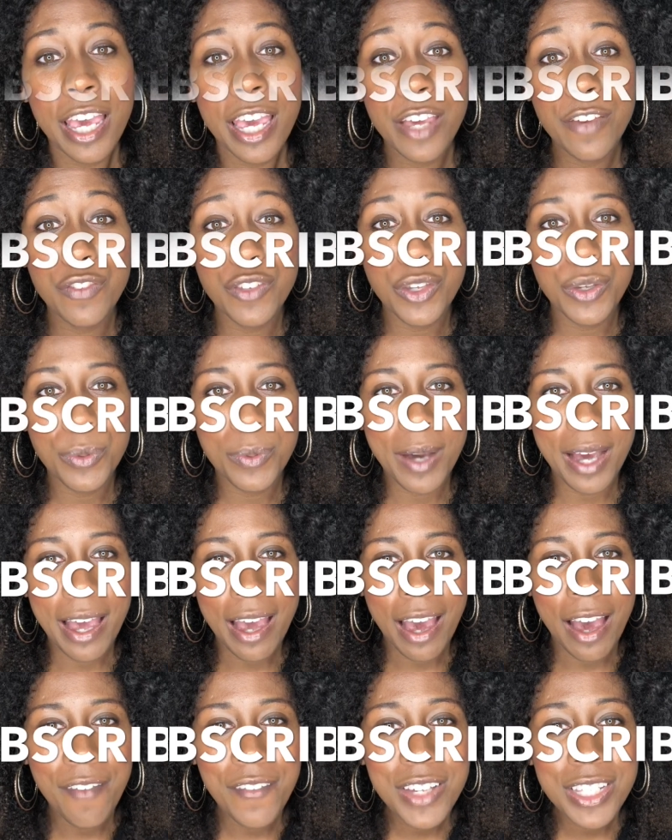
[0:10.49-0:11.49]
If you
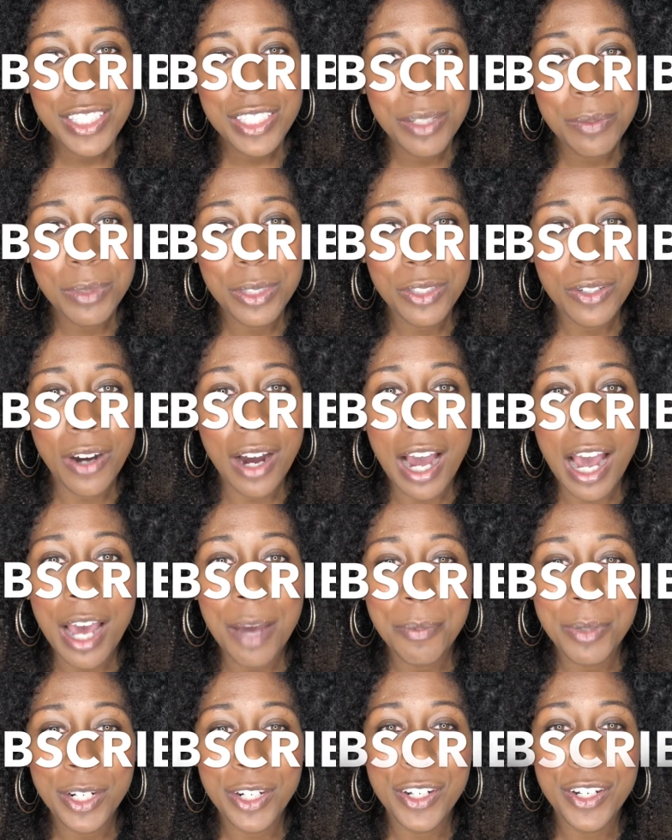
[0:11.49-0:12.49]
haven't
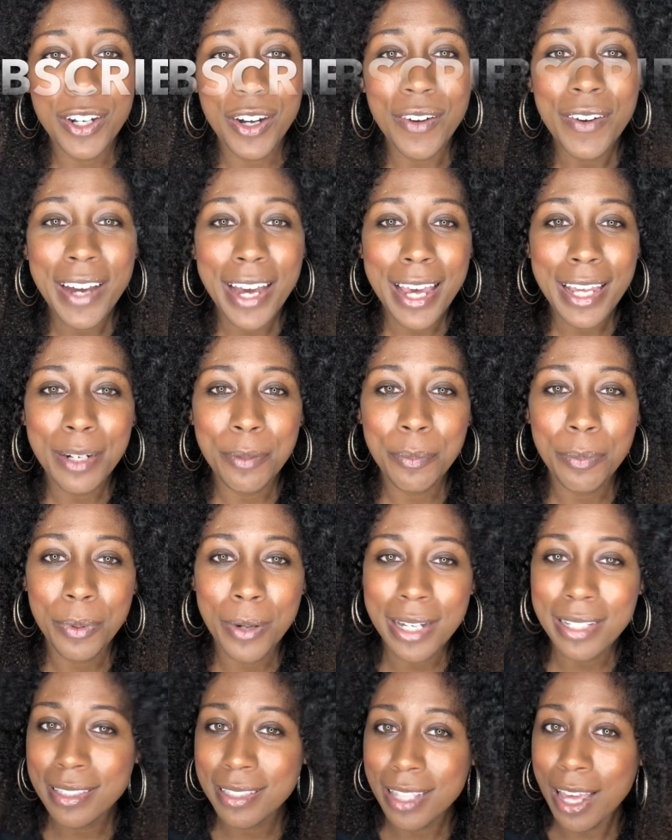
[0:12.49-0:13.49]
subscribed, go ahead and
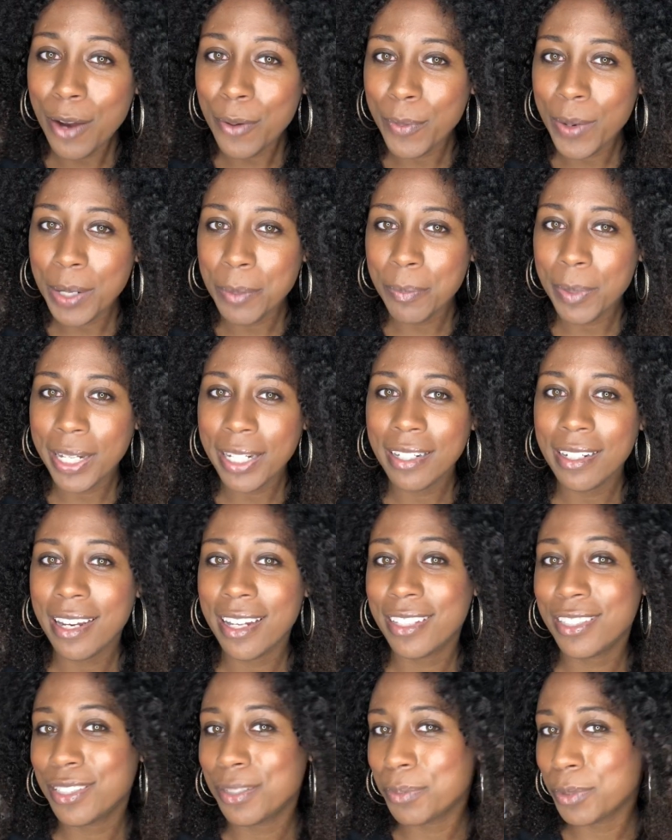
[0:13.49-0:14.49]
press that red button
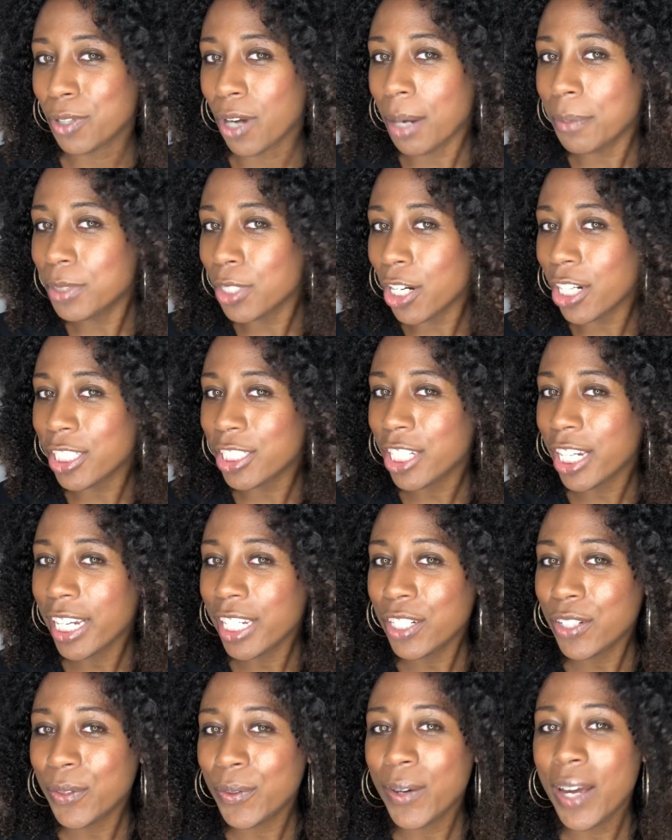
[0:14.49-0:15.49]
and subscribe to our
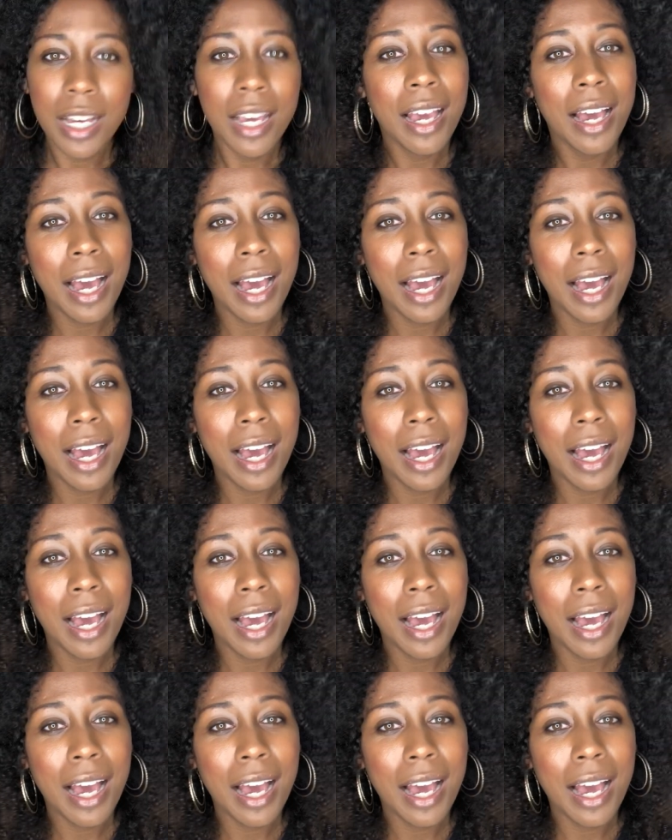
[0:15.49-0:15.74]
channel.